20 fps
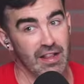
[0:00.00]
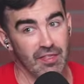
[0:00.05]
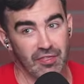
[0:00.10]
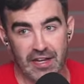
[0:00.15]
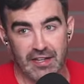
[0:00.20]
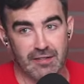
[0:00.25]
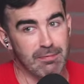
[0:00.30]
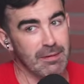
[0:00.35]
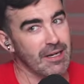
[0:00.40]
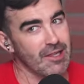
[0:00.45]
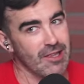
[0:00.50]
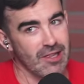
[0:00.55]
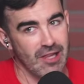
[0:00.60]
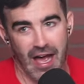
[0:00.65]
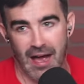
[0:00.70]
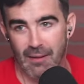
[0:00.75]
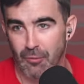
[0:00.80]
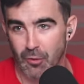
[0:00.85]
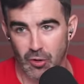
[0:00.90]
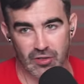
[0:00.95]
they spent a
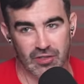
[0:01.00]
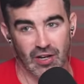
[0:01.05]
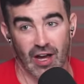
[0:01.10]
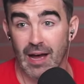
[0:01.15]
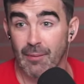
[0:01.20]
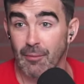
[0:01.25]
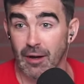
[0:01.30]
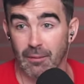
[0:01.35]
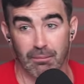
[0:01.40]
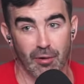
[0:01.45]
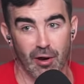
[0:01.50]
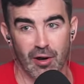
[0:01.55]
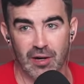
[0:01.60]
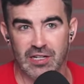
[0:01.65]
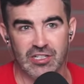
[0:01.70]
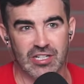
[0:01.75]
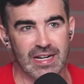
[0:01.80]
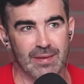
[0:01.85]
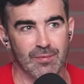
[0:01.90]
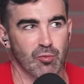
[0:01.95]
lot more time on
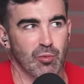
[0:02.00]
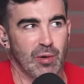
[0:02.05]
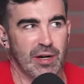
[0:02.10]
Bronny James,